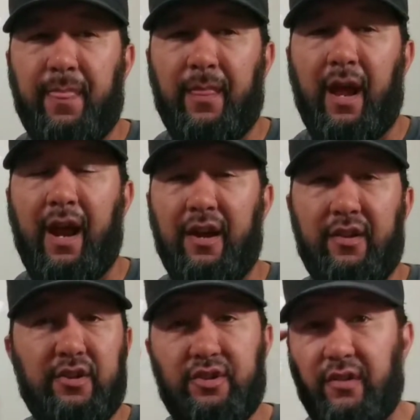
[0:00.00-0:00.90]
hire
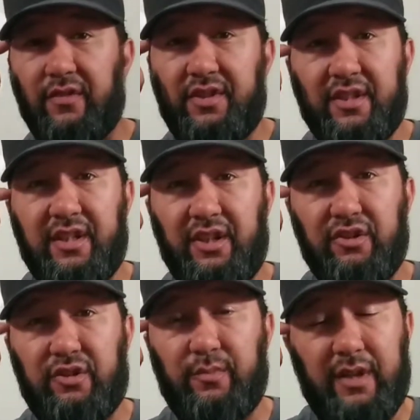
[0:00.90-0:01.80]
their services.
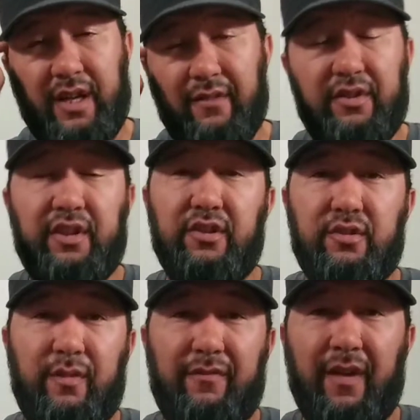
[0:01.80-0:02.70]
Everything used to
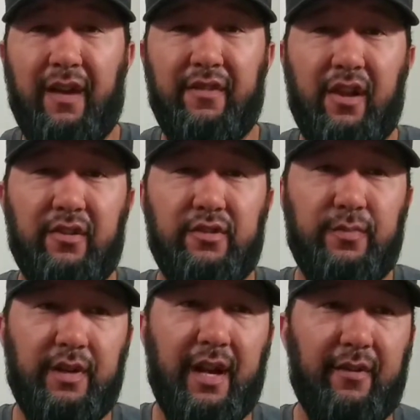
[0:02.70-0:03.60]
be $5,
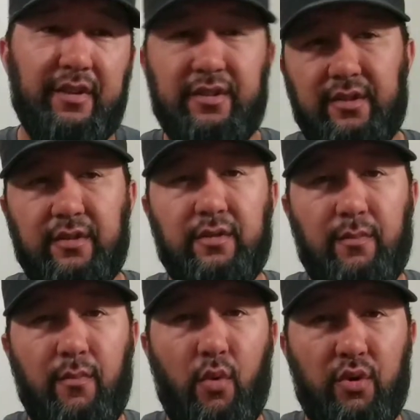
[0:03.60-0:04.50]
but now it's
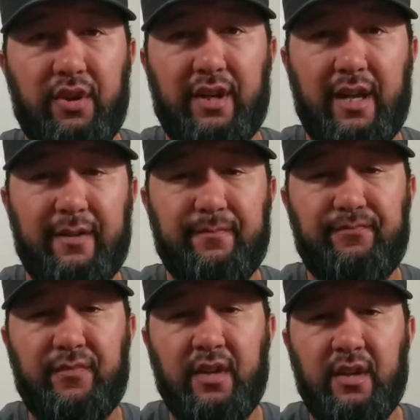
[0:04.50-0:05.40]
more than that.
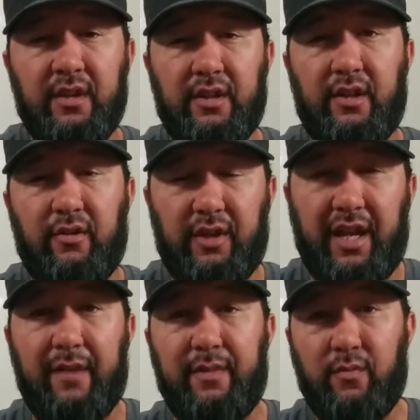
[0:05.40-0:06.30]
It
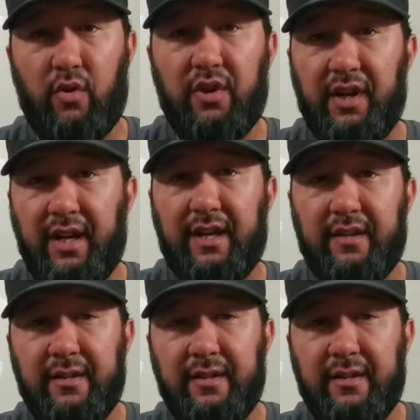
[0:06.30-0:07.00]
can be more than that.